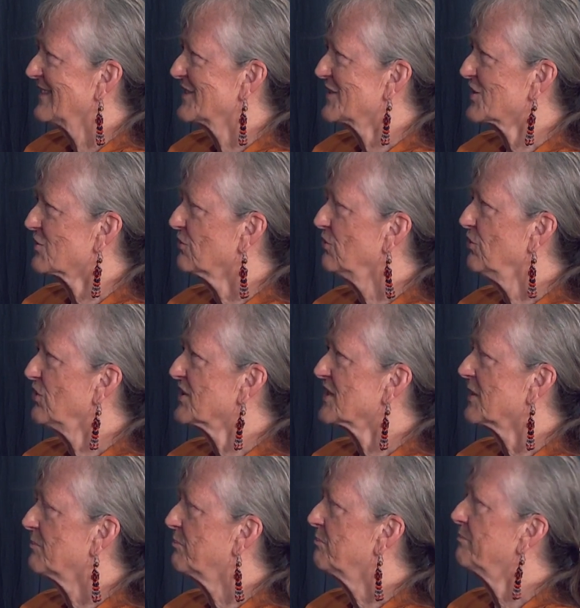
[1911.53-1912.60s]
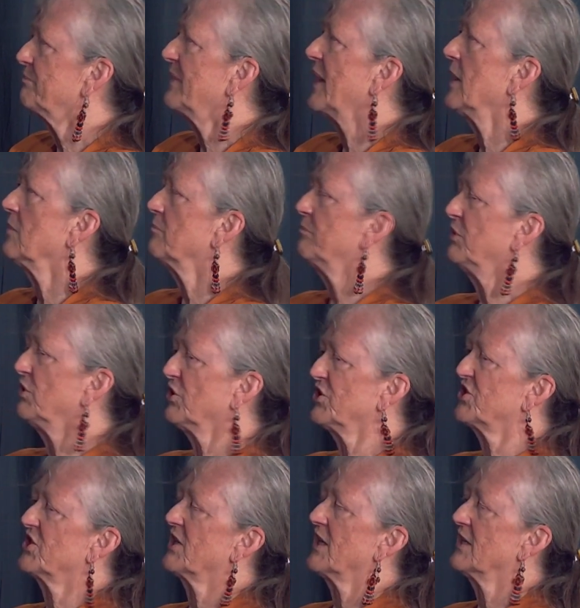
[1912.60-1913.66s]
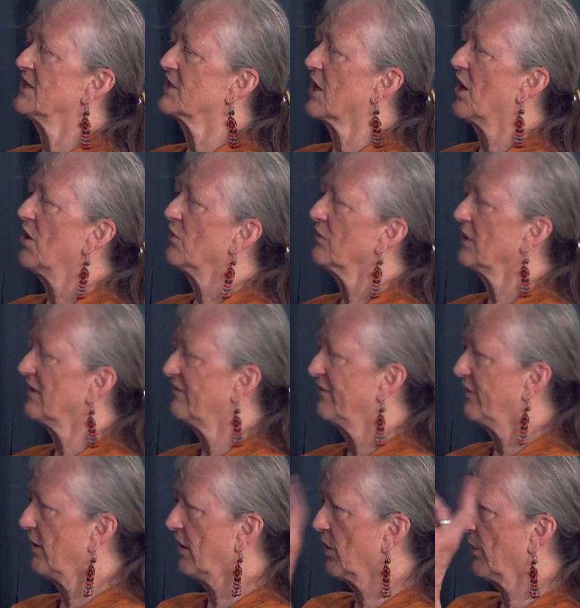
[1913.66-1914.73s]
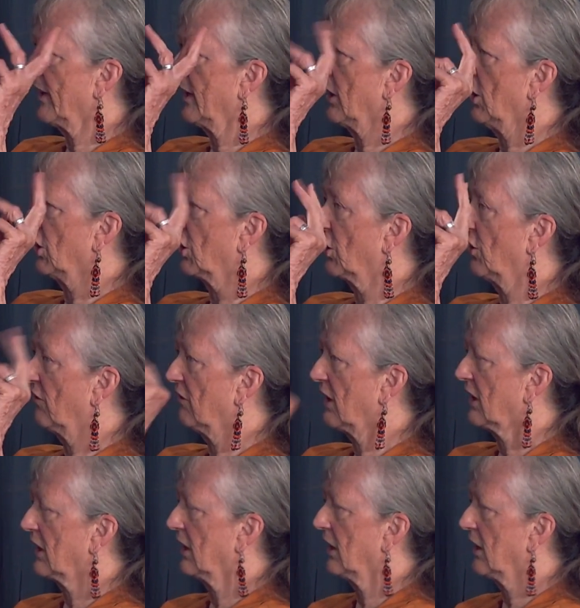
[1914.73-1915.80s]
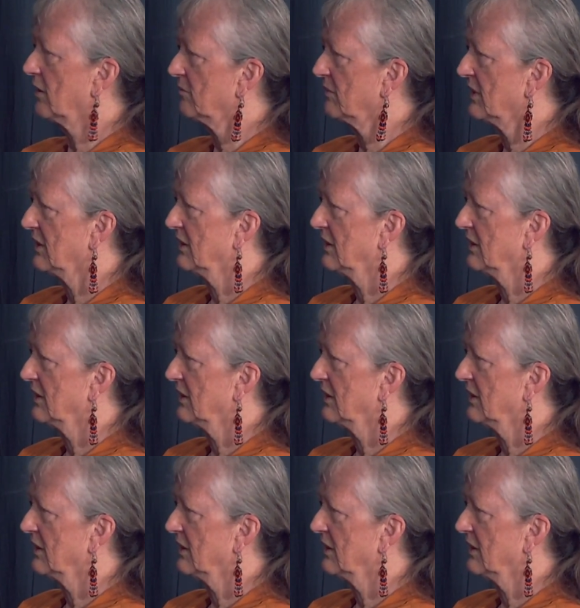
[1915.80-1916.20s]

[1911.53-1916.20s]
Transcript: schools are being pushed into only following a curriculum.